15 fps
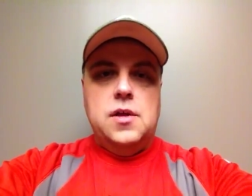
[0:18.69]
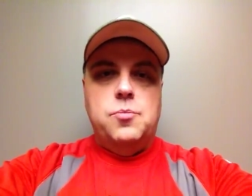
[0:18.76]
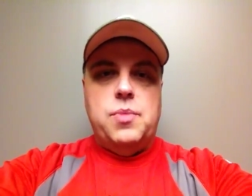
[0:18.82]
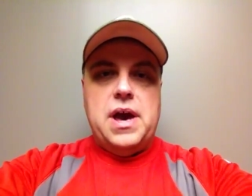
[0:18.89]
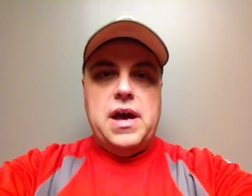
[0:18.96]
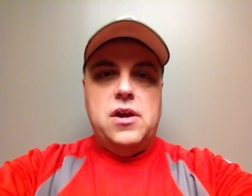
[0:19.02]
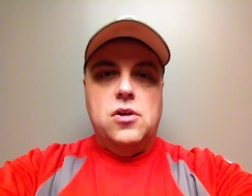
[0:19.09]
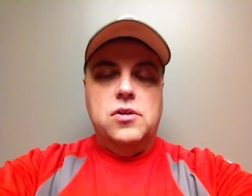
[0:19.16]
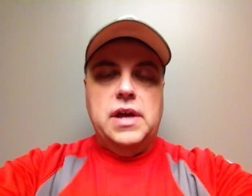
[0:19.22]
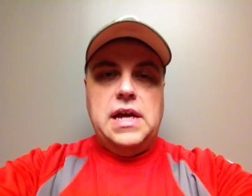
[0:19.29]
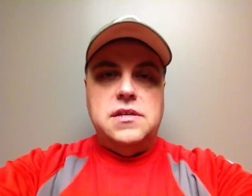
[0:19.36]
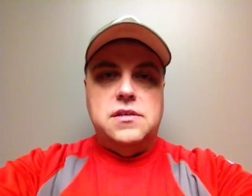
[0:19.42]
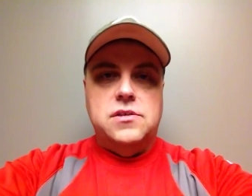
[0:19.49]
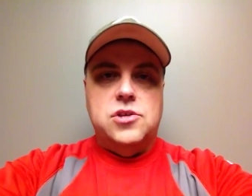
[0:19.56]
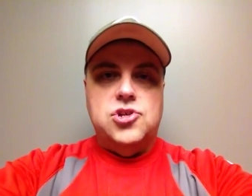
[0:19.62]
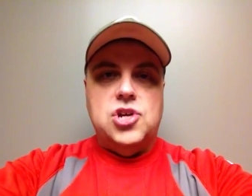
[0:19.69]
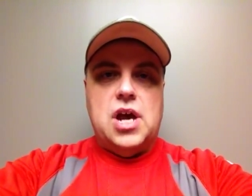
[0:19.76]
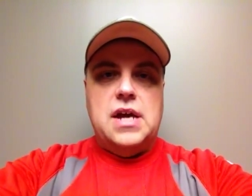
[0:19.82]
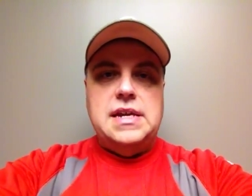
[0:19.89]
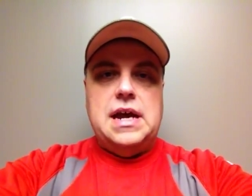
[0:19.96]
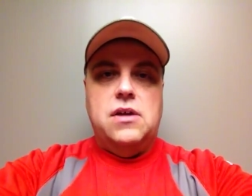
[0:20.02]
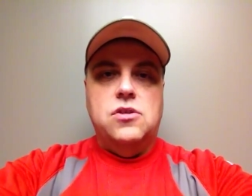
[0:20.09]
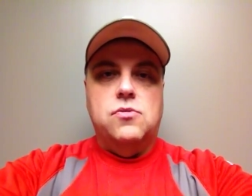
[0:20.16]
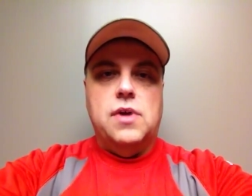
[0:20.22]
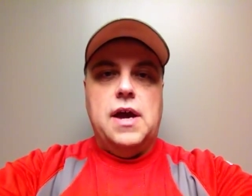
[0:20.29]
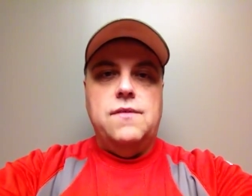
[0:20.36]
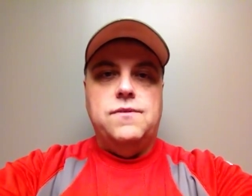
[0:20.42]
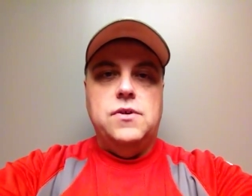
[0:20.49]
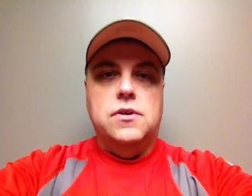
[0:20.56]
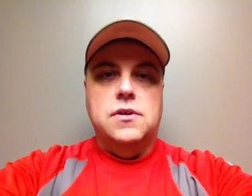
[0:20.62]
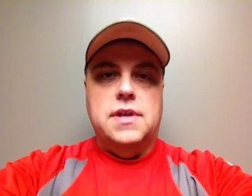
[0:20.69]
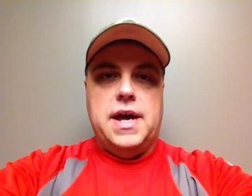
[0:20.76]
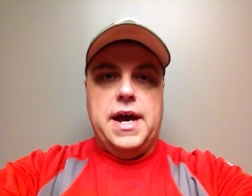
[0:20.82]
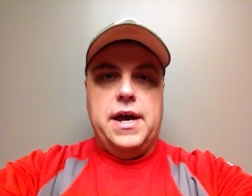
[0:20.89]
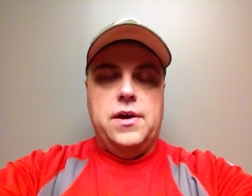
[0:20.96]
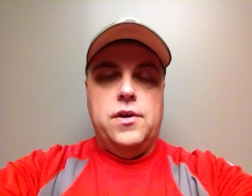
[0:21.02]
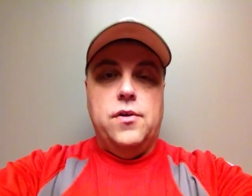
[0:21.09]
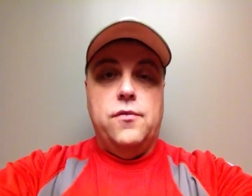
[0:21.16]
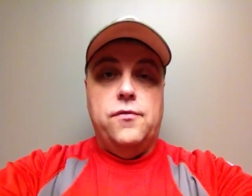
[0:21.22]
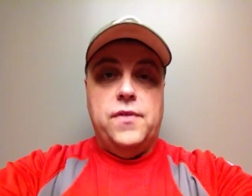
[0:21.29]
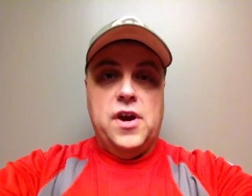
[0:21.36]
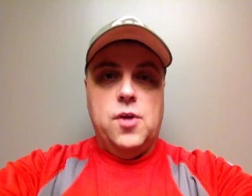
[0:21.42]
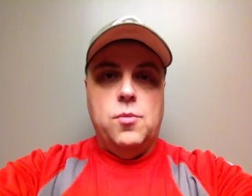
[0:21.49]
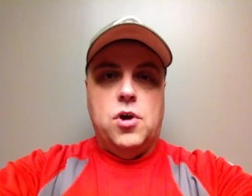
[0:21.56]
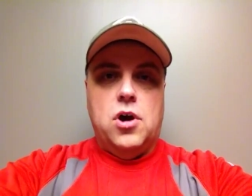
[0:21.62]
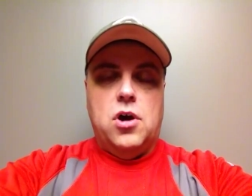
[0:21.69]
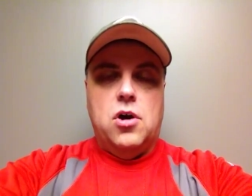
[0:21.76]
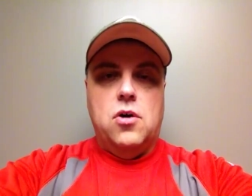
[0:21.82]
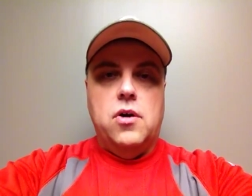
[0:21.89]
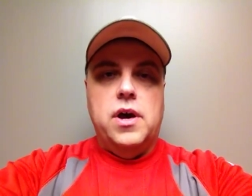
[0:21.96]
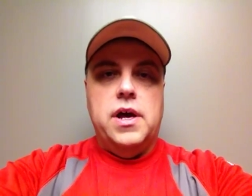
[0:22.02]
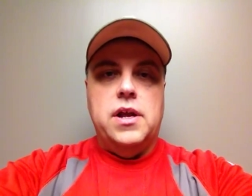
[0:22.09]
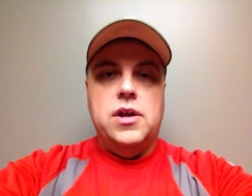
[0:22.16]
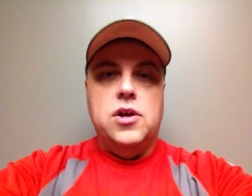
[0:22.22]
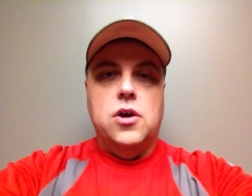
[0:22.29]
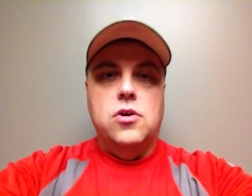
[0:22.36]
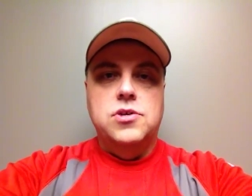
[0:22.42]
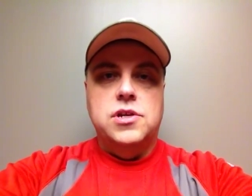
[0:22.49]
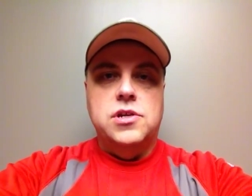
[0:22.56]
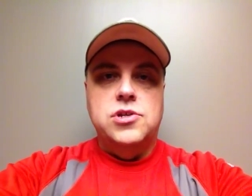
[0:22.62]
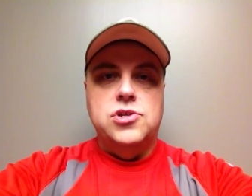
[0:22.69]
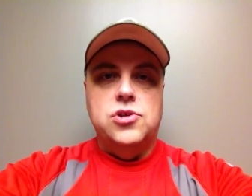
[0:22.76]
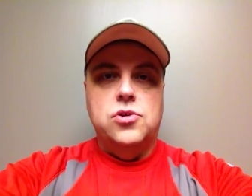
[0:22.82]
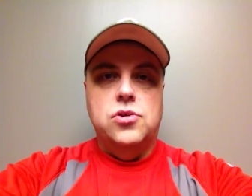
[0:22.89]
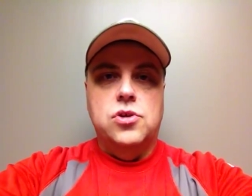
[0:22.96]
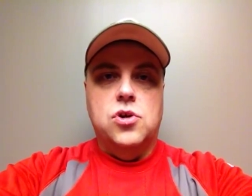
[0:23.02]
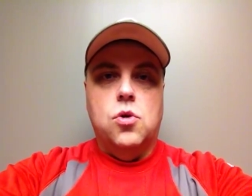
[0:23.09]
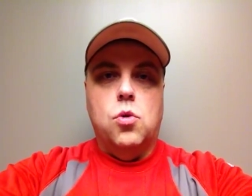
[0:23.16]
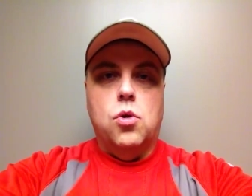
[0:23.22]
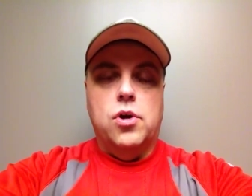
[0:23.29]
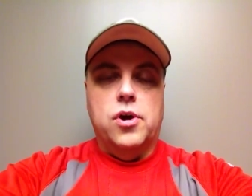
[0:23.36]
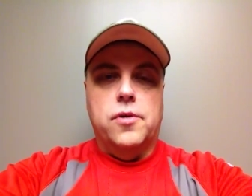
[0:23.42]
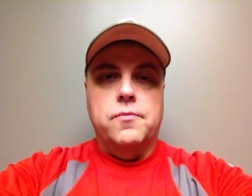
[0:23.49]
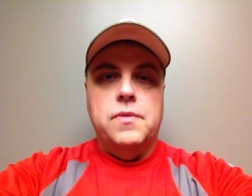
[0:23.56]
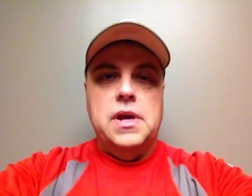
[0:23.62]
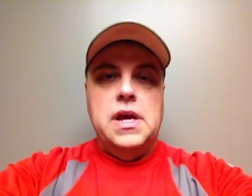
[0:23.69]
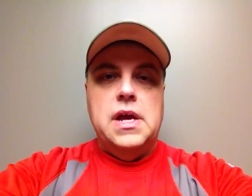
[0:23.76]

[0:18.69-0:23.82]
Batter laces a shot down the right field line, fair ball, and it goes into the corner.